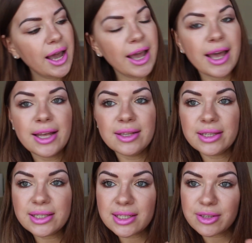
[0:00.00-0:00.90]

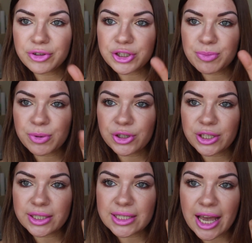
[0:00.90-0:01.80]
And this is the first
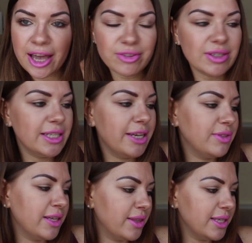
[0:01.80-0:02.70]
product I
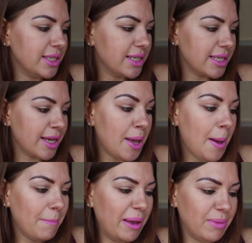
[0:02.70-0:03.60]
received, and this is
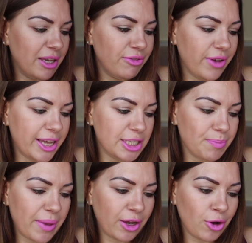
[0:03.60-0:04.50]
my Big
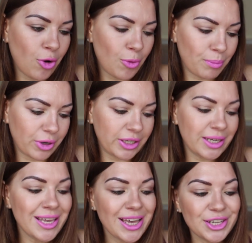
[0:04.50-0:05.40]
Fat Back
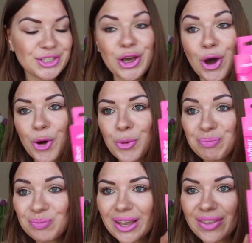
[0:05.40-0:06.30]
Comber.
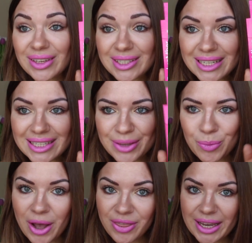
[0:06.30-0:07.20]
So this is
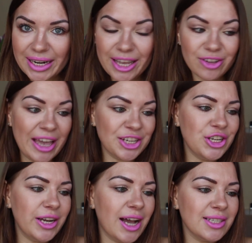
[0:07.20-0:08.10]
the one that I
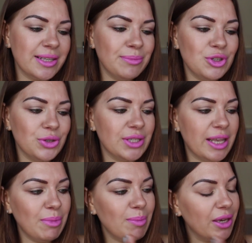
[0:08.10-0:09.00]
actually asked them to
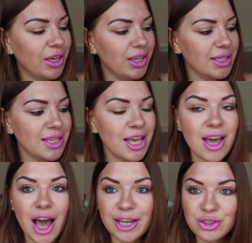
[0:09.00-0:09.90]
send me because
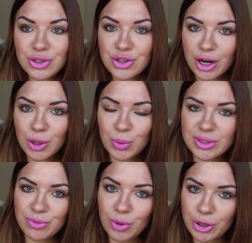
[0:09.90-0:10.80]
I do struggle
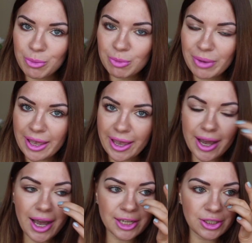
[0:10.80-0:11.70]
with the volume on my
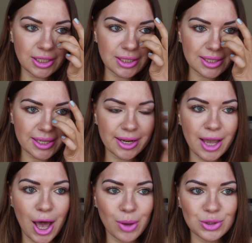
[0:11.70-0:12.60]
hair. I don't understand
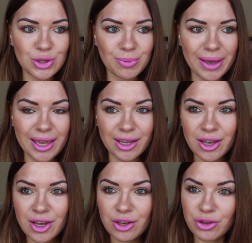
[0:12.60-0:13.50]
how to
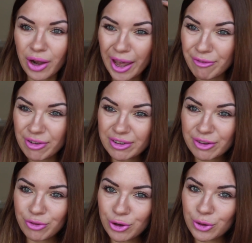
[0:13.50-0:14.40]
make your hair
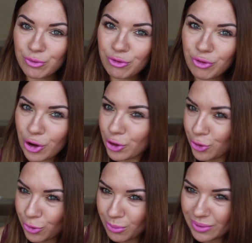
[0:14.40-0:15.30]
very
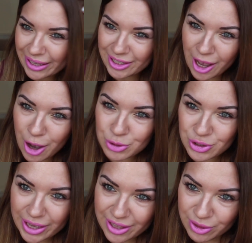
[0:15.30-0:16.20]
volume, like how
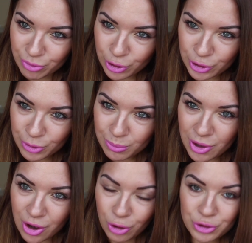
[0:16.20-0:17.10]
to get the volume
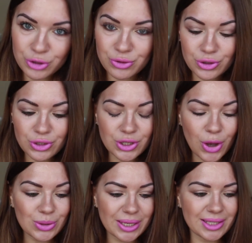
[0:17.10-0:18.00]
on your roots.
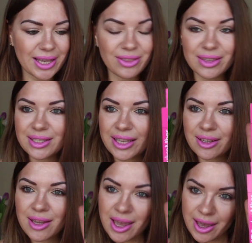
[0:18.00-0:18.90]
So they said this
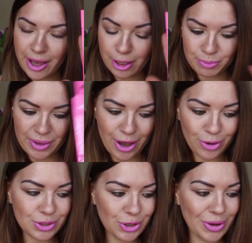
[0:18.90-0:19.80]
can help me
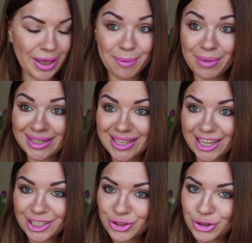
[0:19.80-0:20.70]
out, so I am
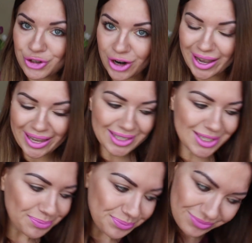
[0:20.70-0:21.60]
excited to try
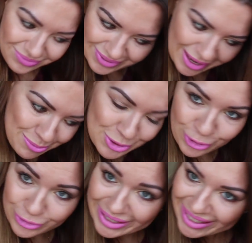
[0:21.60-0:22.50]
it. I'm
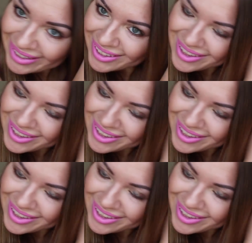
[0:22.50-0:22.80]
sorry.